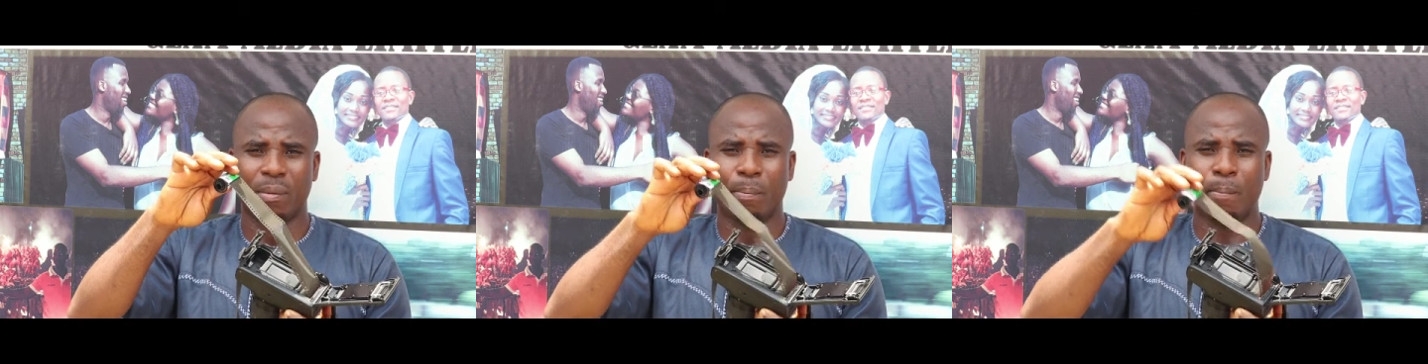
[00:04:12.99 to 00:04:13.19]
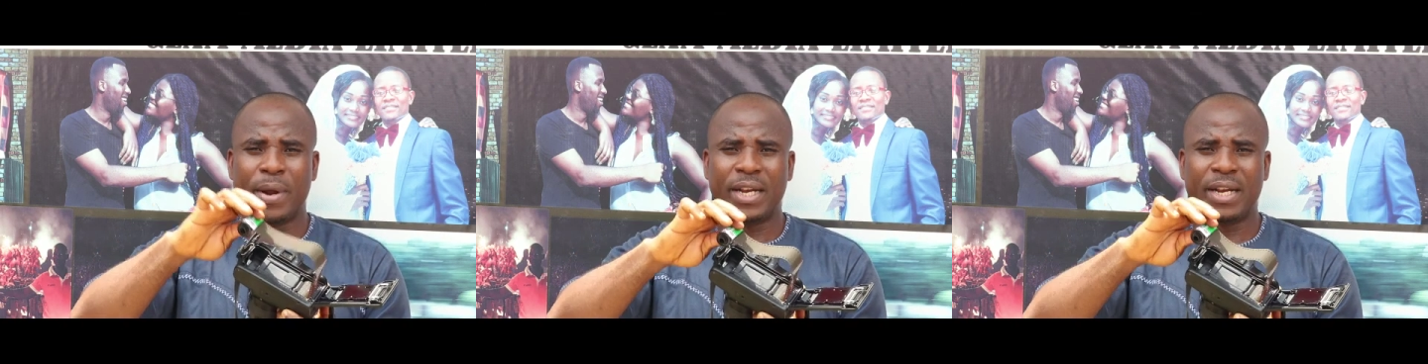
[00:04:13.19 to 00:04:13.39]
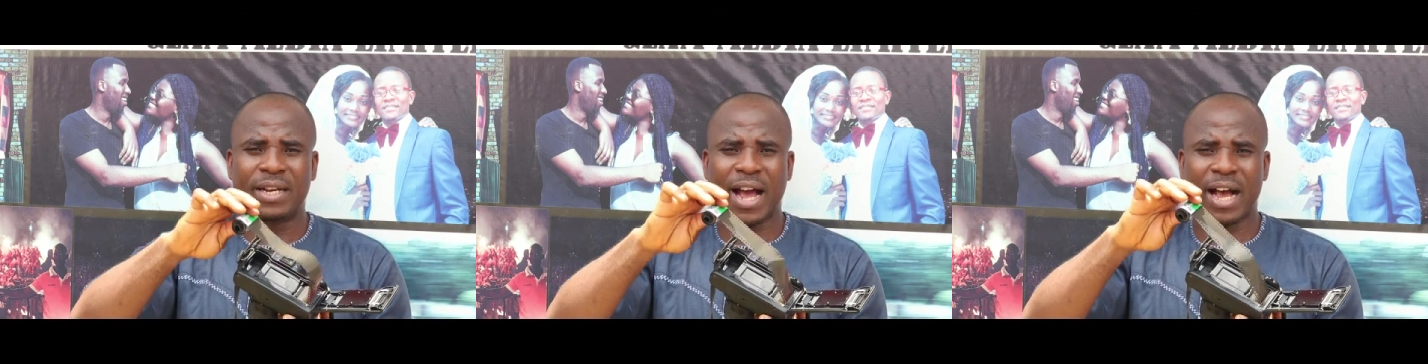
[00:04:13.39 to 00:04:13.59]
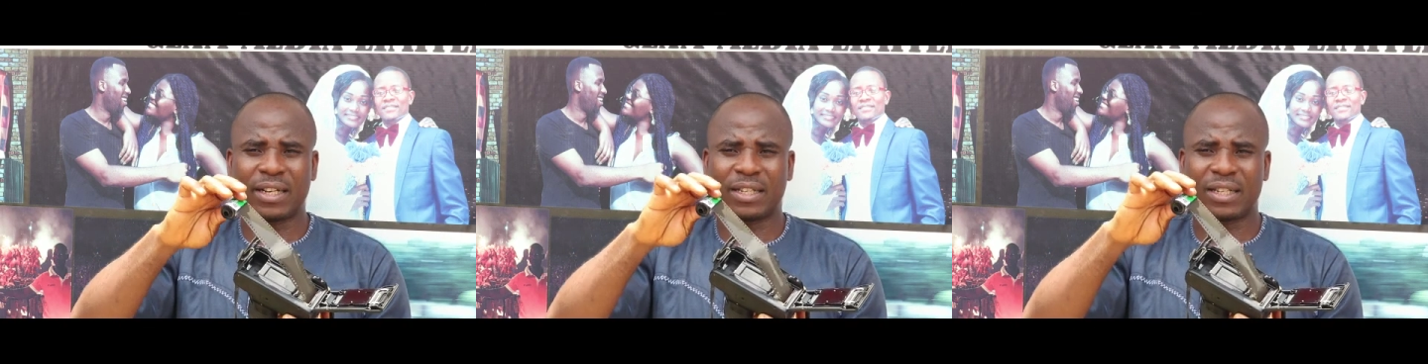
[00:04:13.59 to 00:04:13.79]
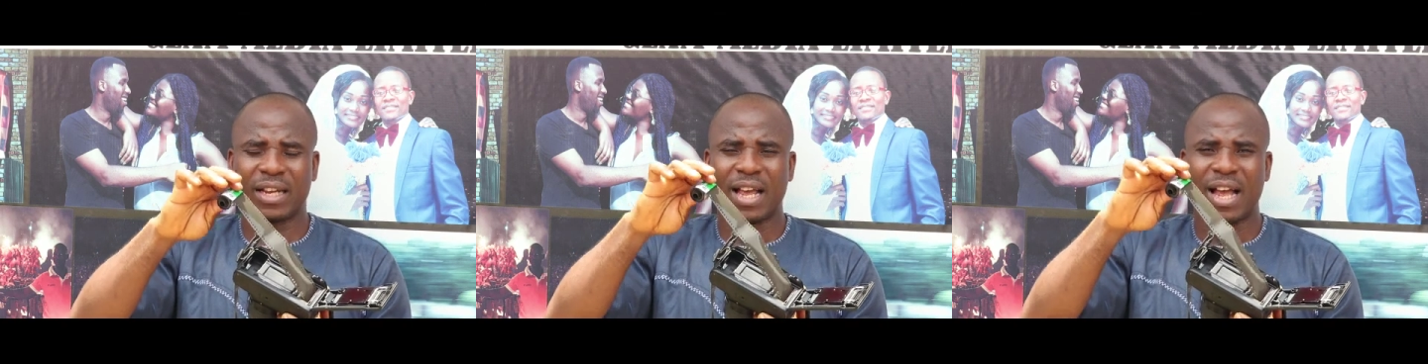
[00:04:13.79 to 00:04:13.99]
meaning
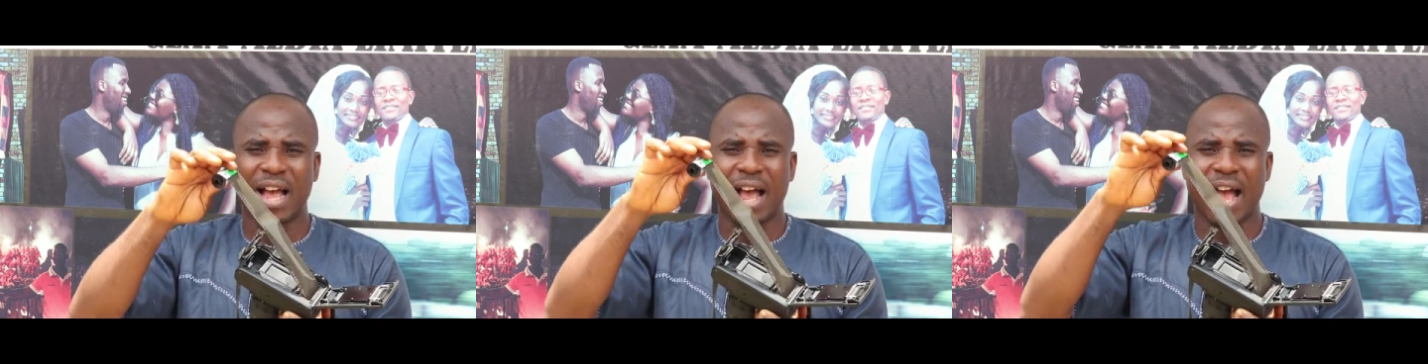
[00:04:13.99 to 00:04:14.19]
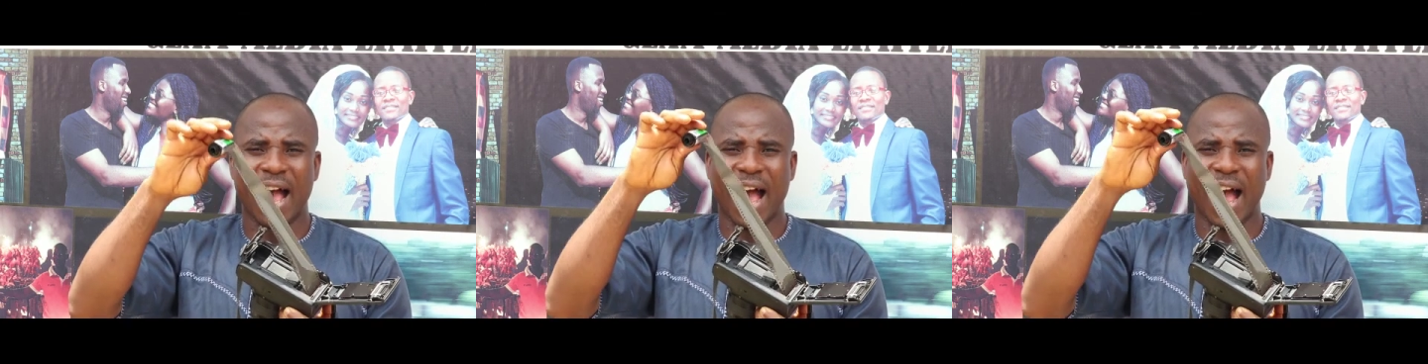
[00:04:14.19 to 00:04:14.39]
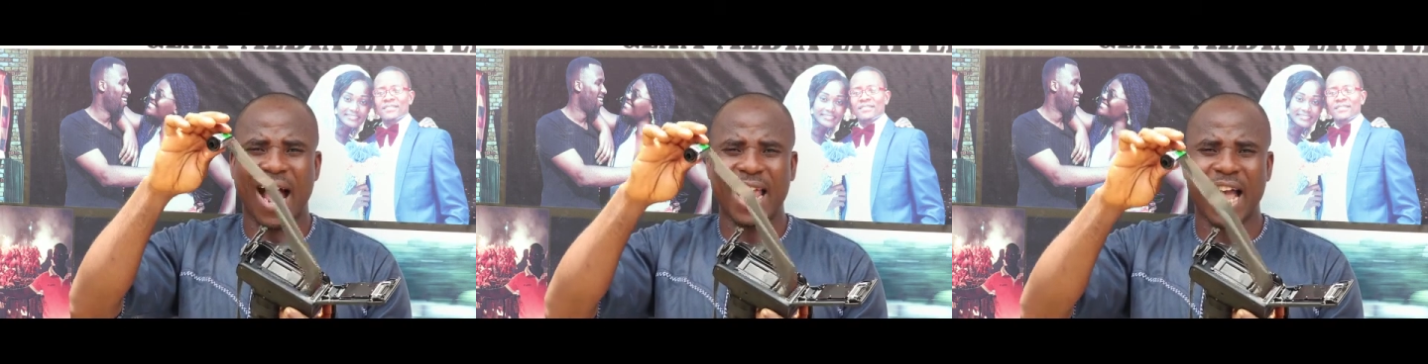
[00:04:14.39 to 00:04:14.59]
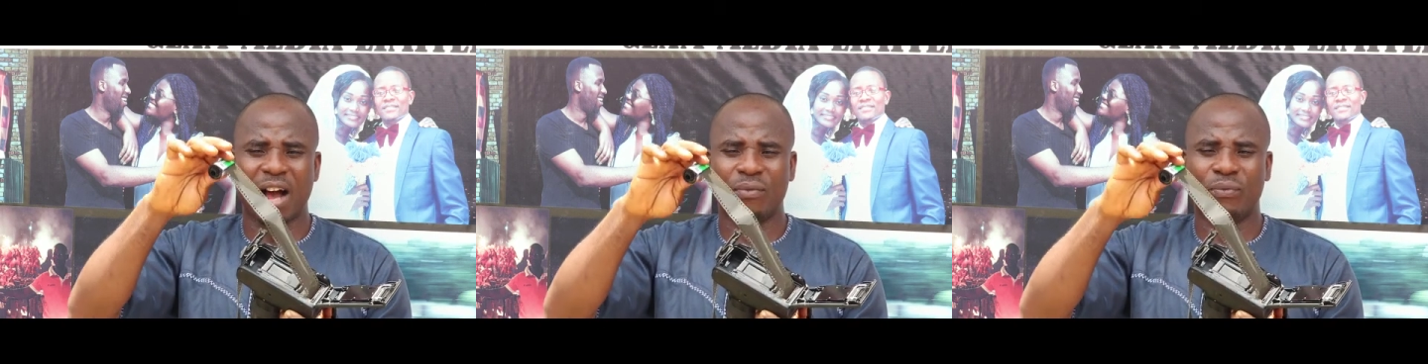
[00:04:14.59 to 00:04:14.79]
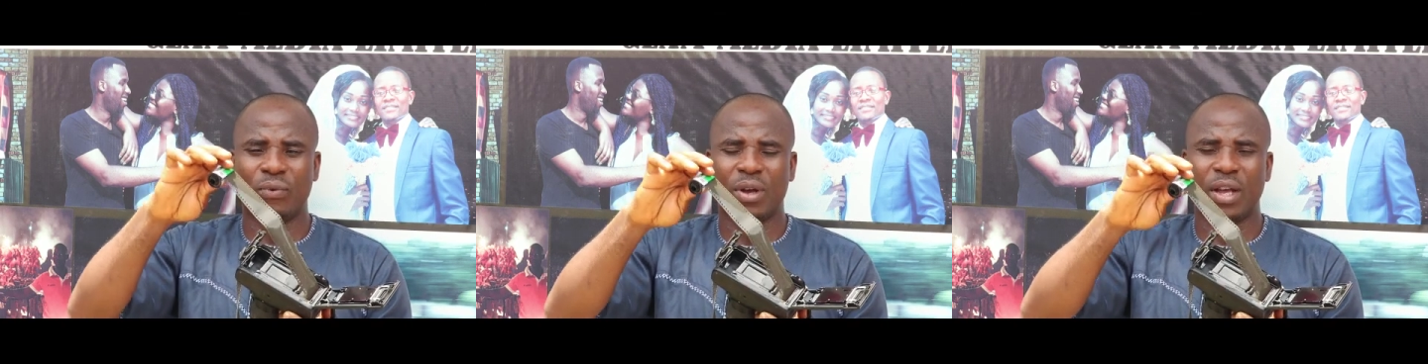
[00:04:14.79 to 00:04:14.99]
that I
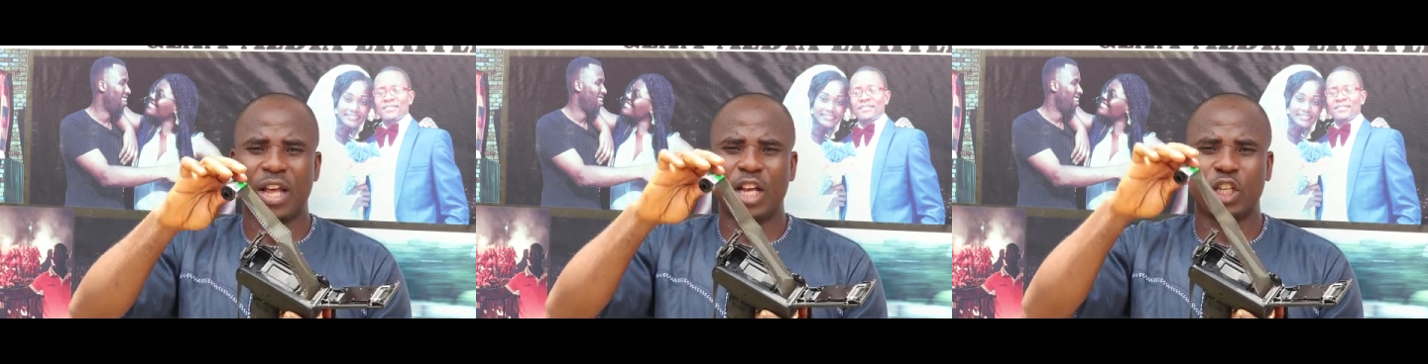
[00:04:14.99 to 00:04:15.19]
have